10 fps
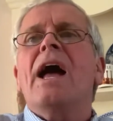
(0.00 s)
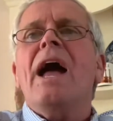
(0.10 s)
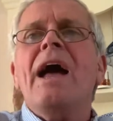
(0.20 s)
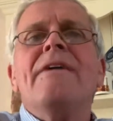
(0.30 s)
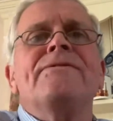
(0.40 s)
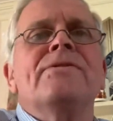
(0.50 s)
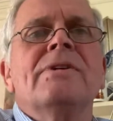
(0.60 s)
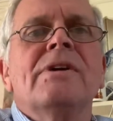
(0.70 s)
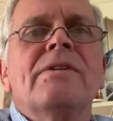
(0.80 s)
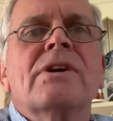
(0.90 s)
F,
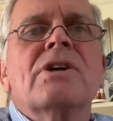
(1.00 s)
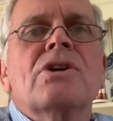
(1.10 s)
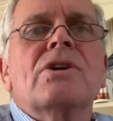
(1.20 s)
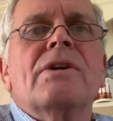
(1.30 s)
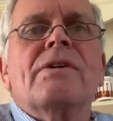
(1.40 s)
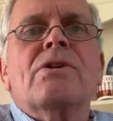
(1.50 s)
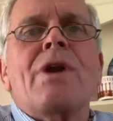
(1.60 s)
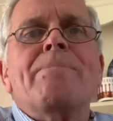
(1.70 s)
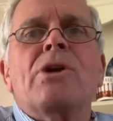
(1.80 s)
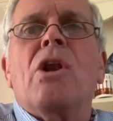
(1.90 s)

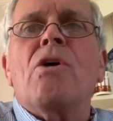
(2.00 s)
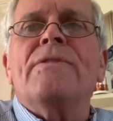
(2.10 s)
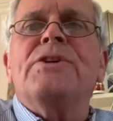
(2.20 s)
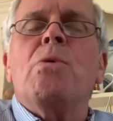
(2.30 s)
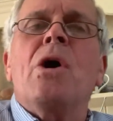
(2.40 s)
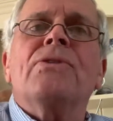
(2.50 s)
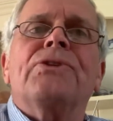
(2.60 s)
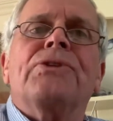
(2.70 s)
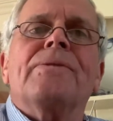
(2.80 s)
crab claw if you want,